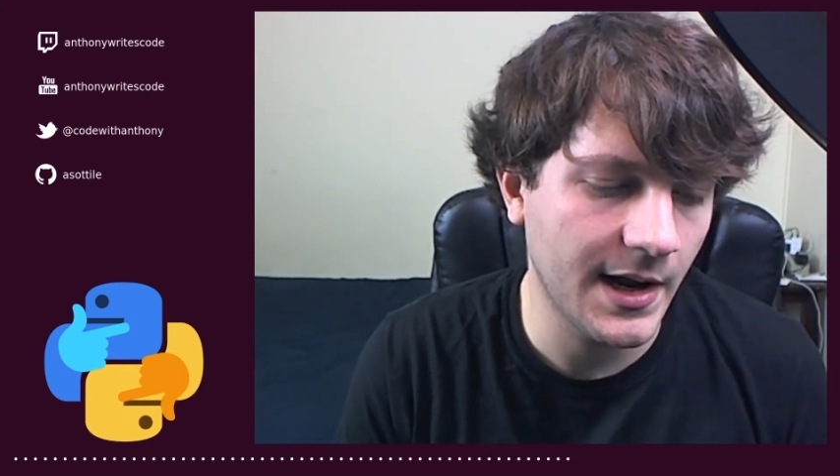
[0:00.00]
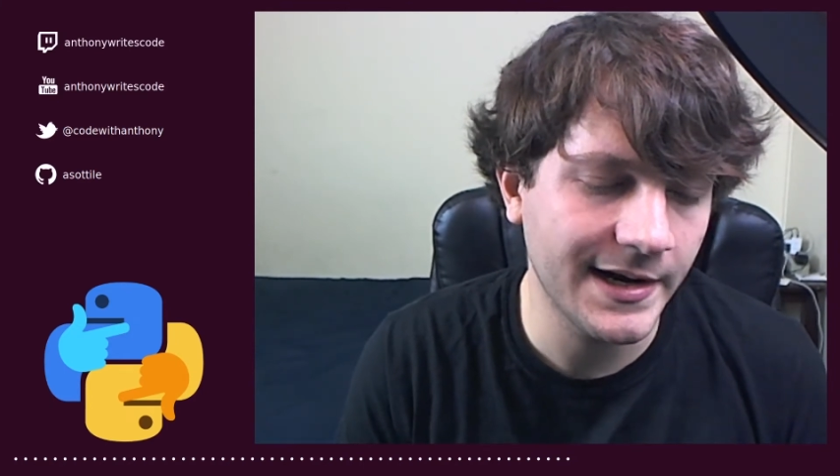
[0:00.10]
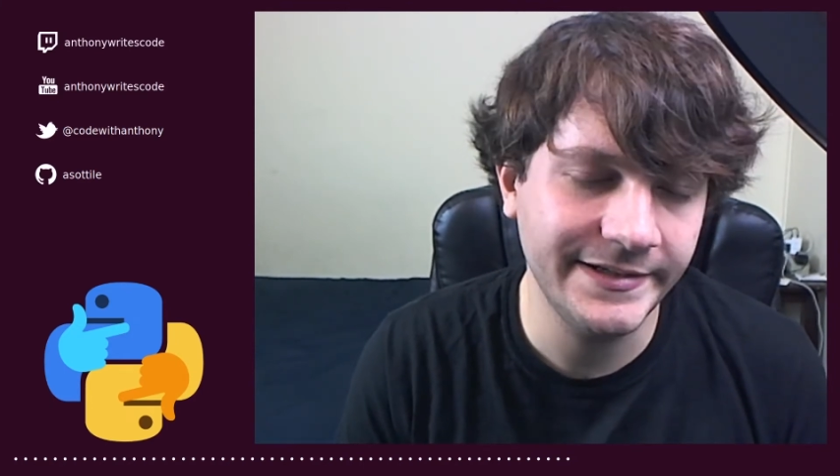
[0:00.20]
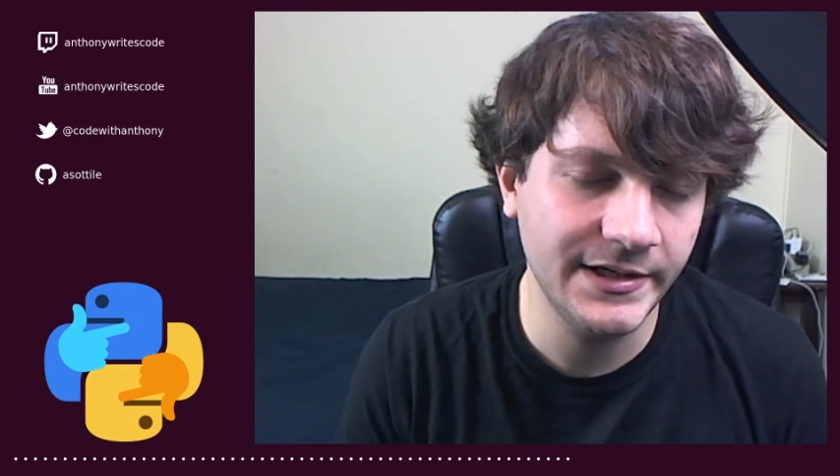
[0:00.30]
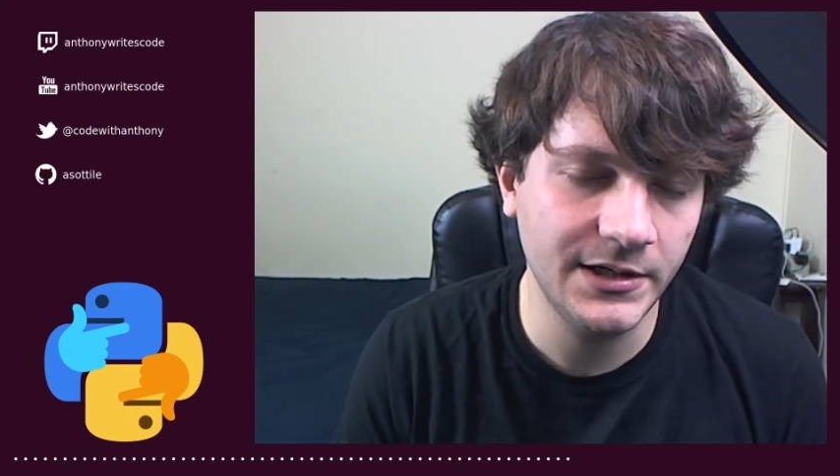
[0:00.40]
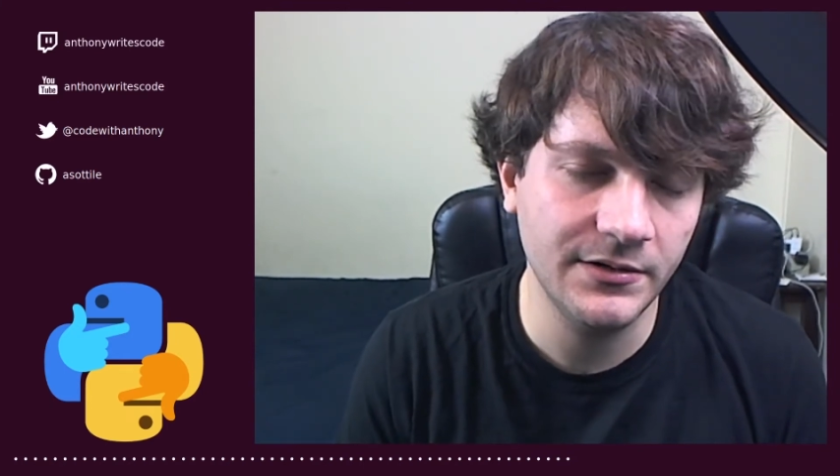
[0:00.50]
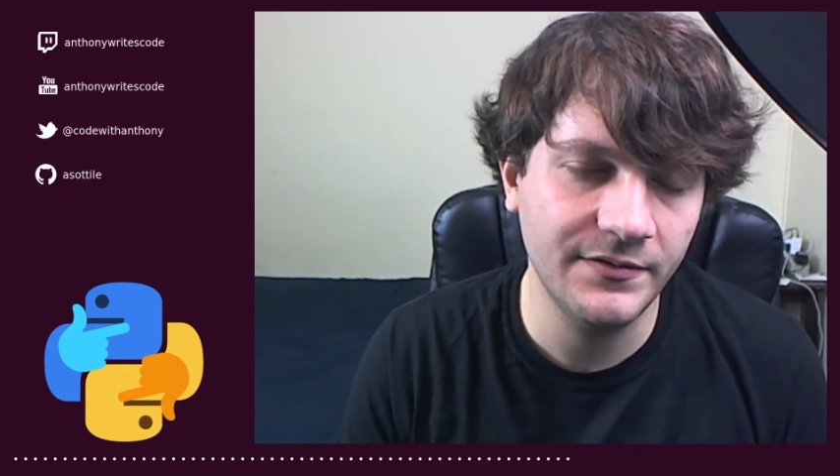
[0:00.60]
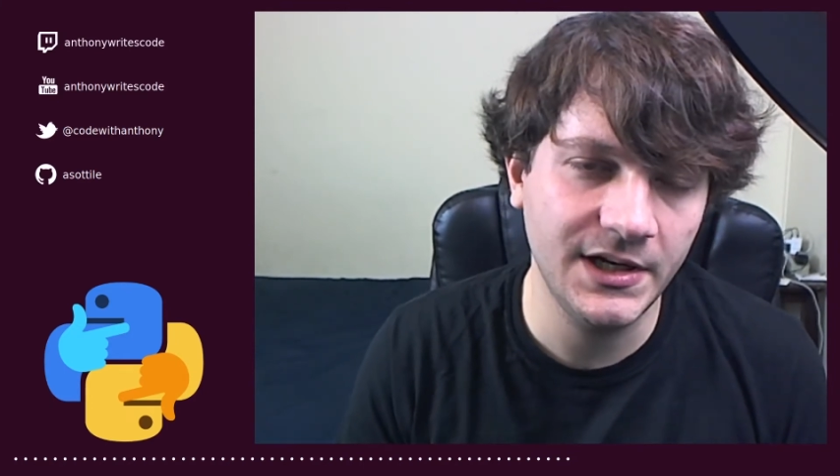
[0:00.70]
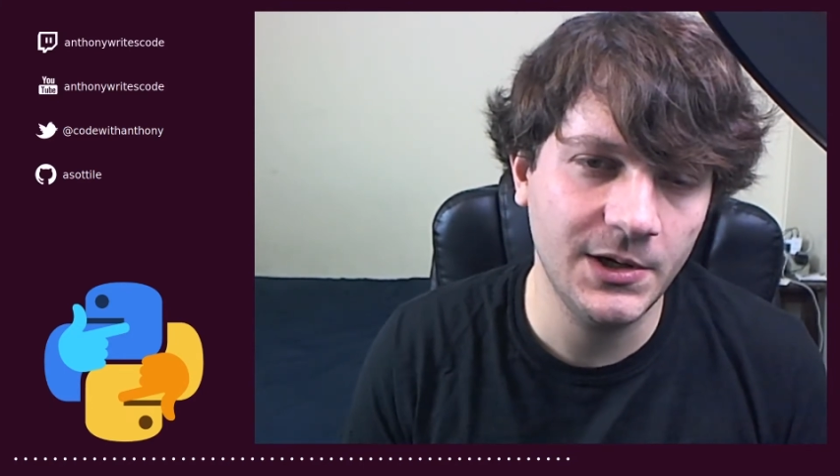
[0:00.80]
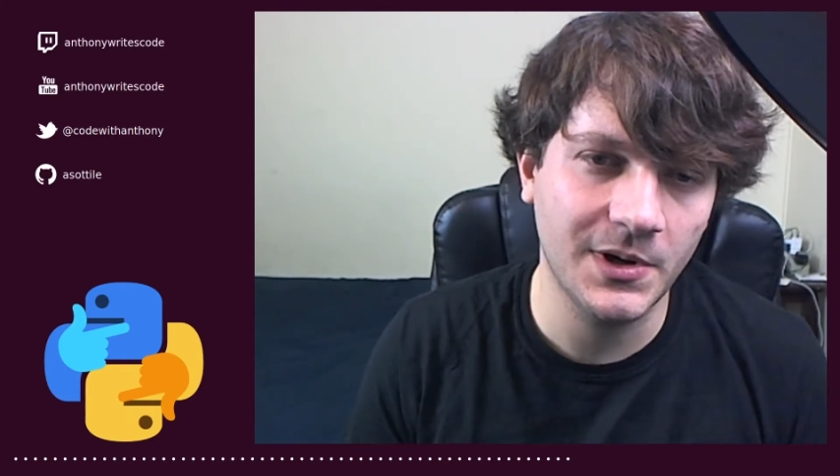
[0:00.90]
I did another
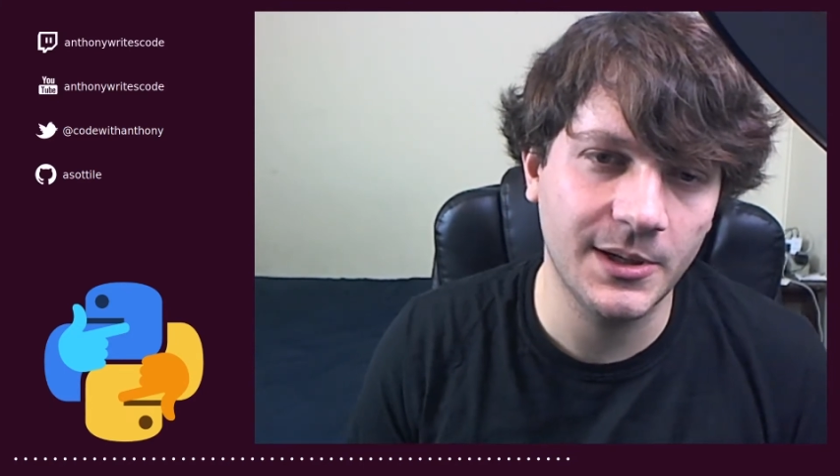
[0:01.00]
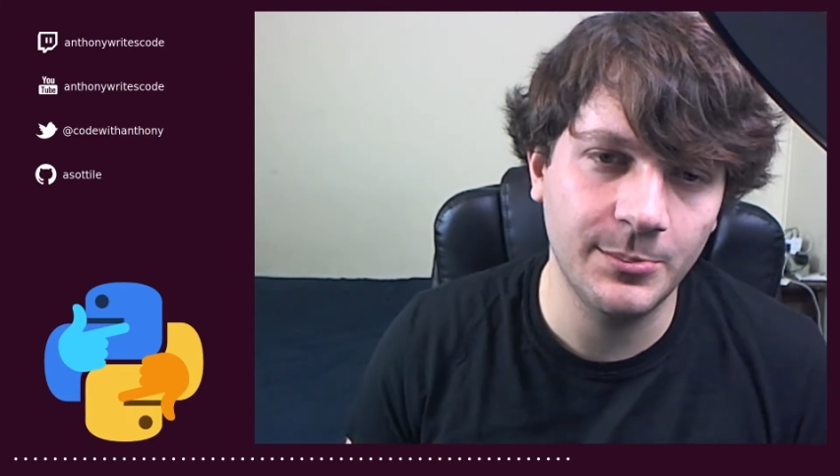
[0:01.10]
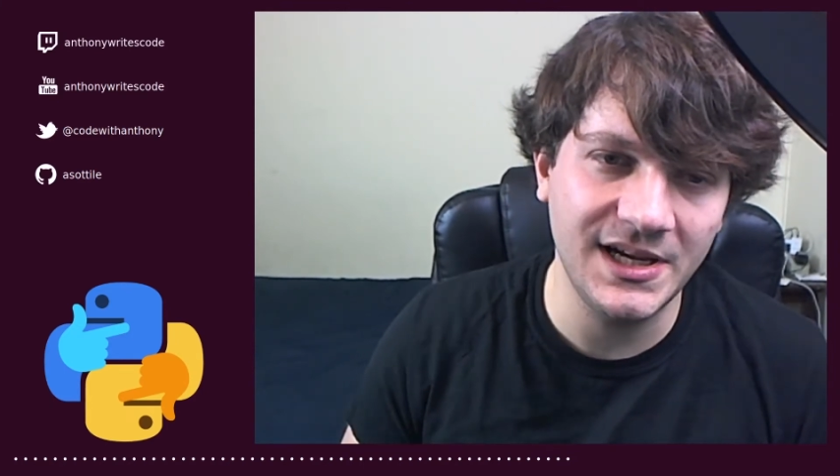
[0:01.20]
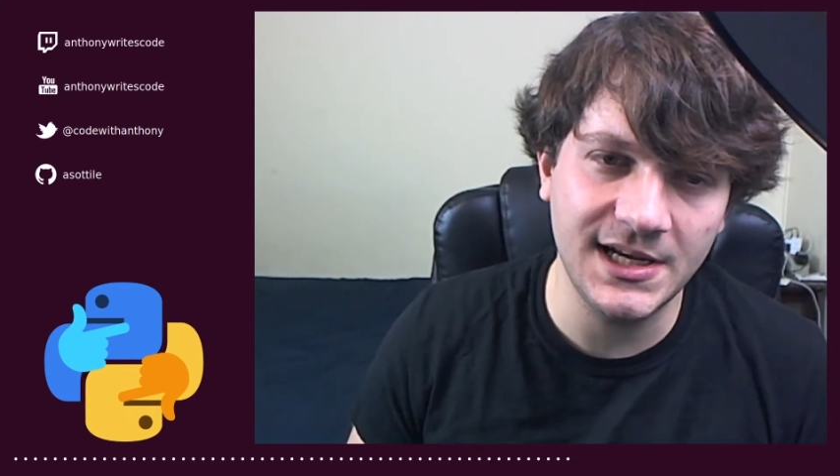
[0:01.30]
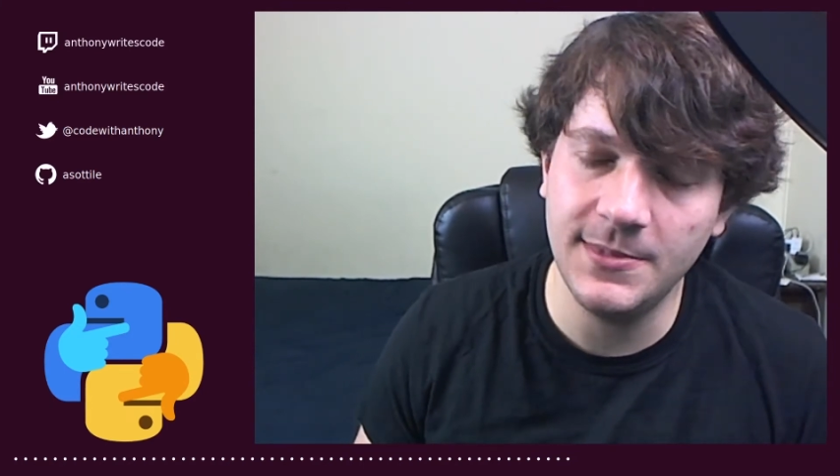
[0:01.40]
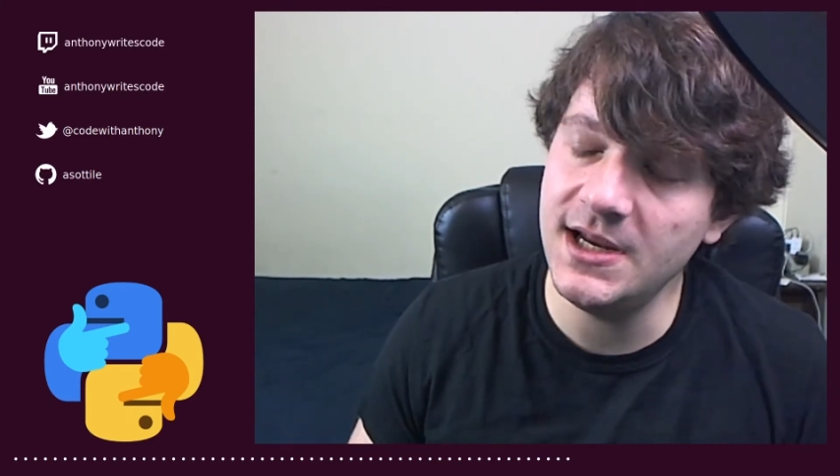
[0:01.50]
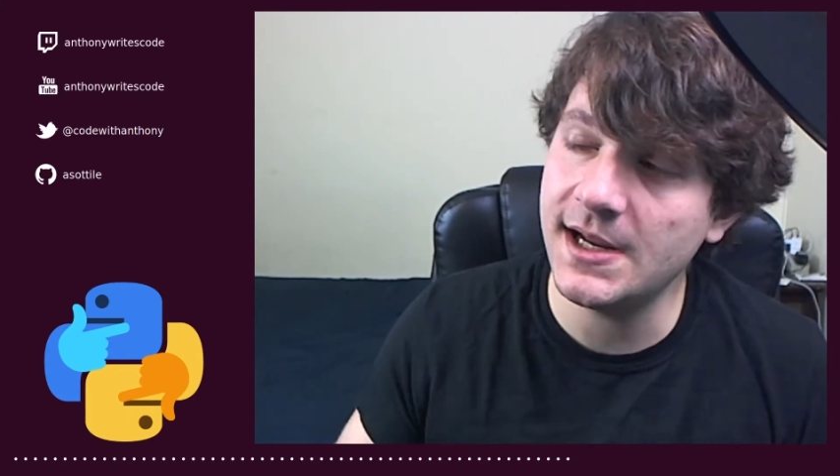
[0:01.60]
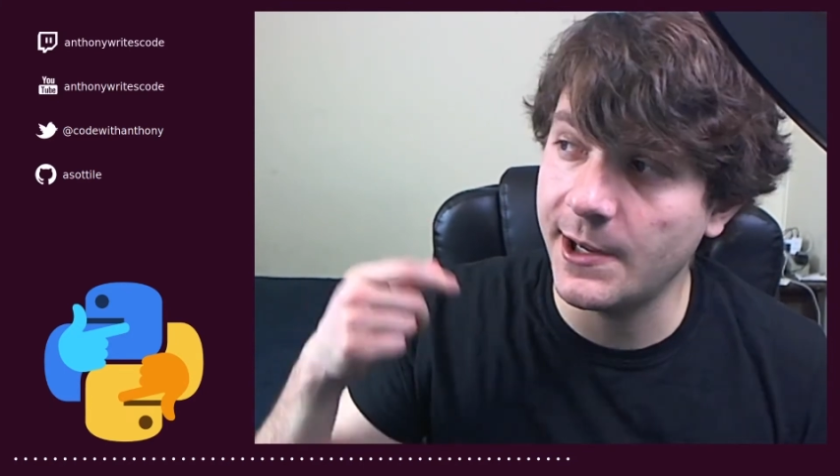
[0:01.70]
video on PDB.